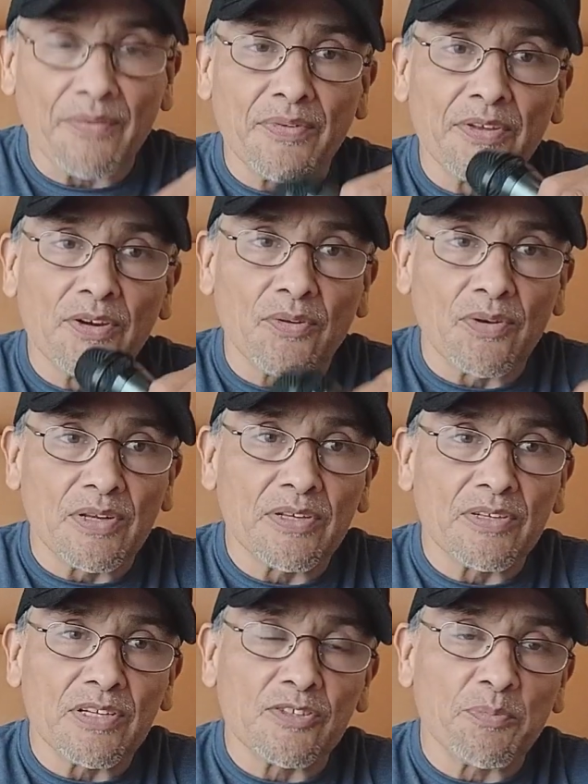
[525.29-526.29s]

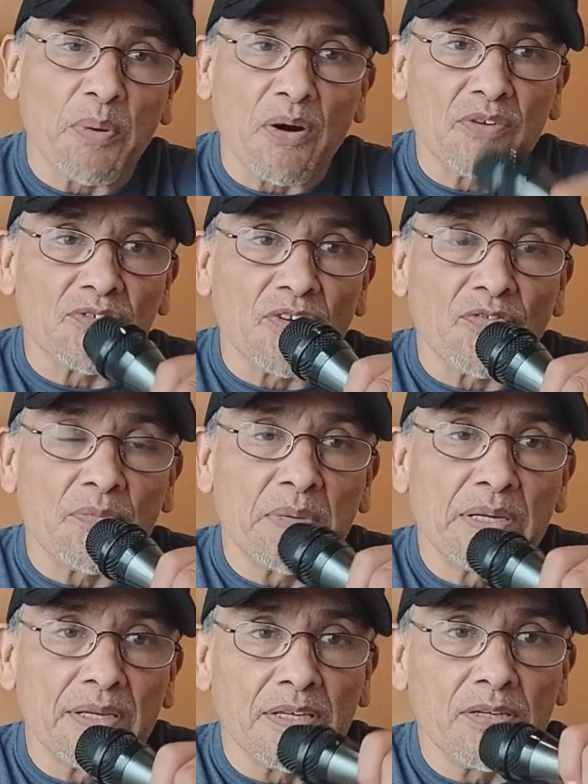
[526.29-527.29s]
let's pause there for a
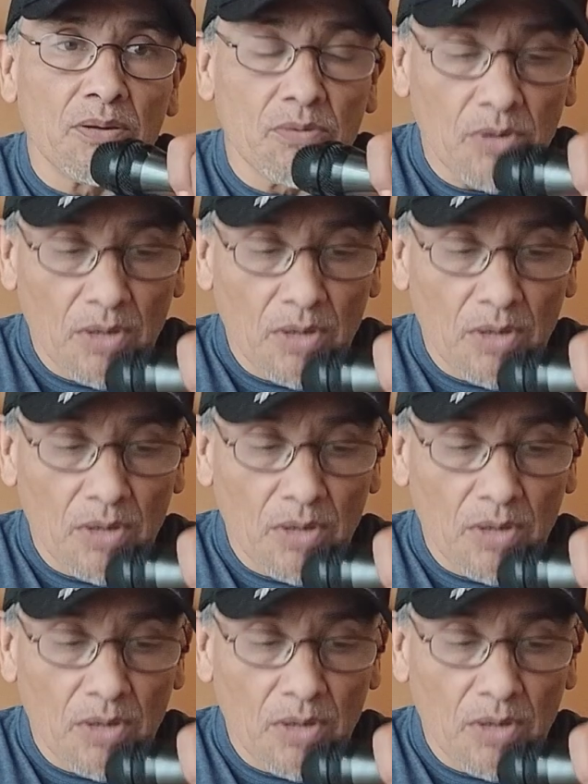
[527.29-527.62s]
minute. You